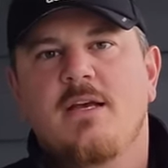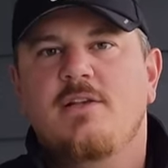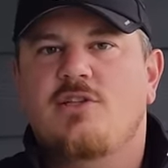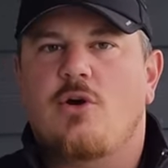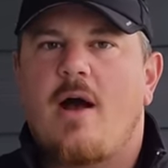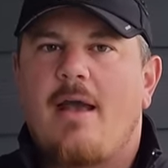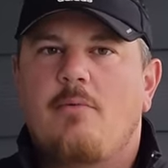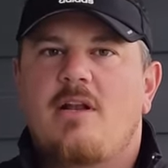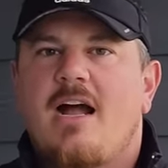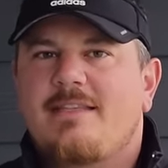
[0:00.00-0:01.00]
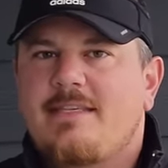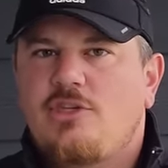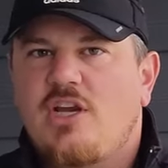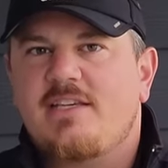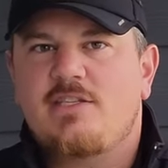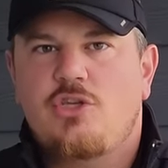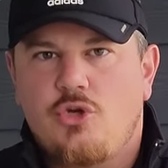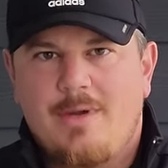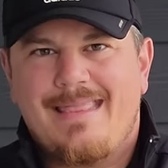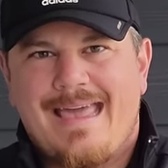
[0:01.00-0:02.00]
So I would not suggest
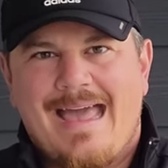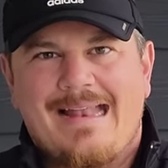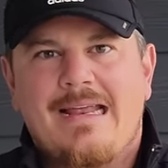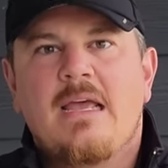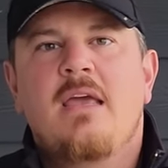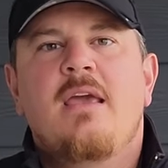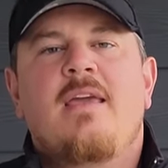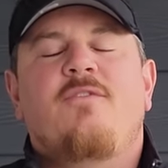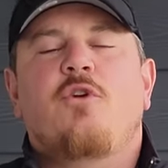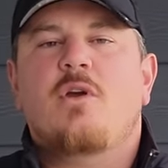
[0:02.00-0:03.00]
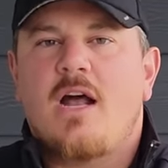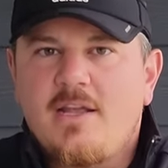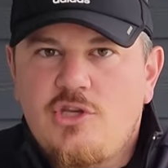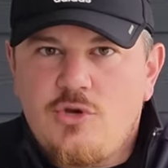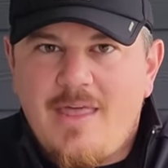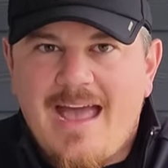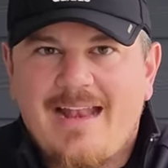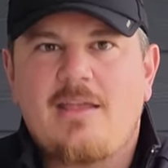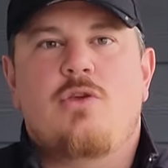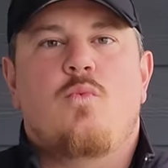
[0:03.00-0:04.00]
doing that. If you're gonna do
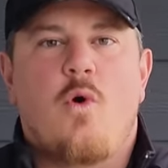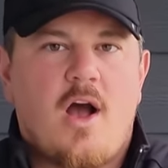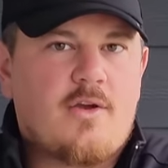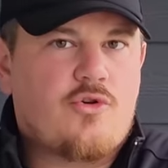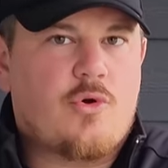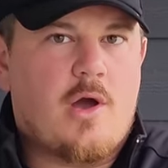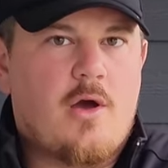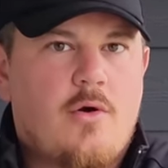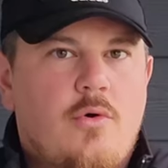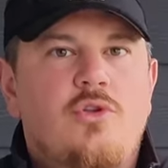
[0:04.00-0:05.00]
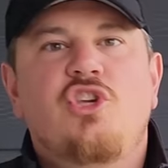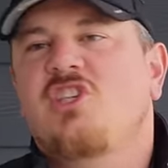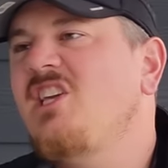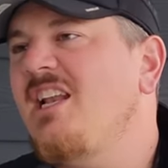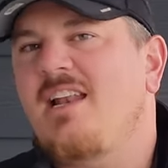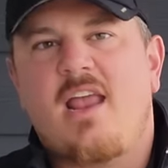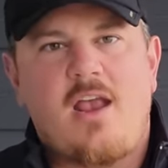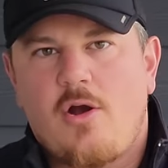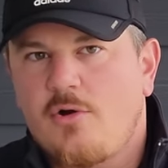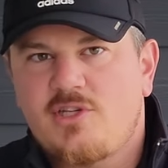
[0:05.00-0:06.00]
that and you want Crow, just get an
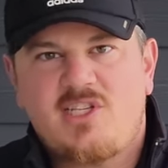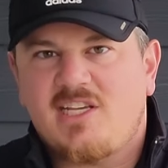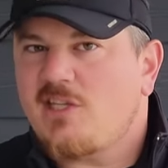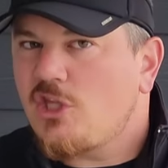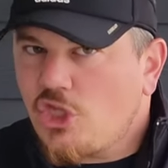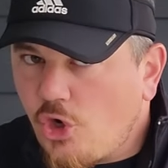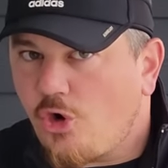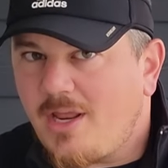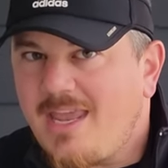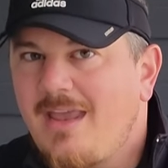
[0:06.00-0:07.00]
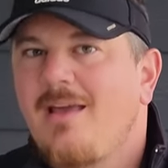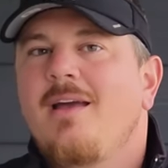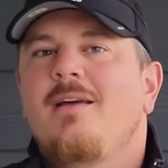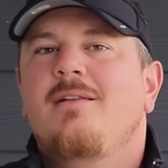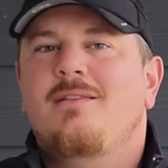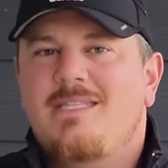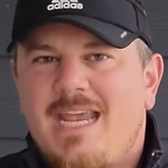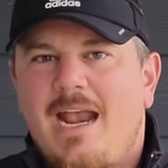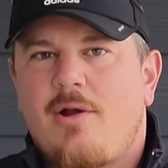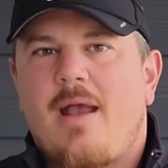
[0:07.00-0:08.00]
AR 630
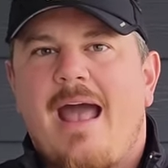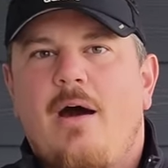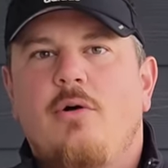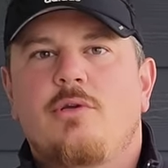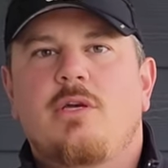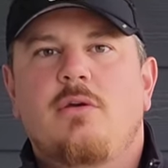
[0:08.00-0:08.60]
tear out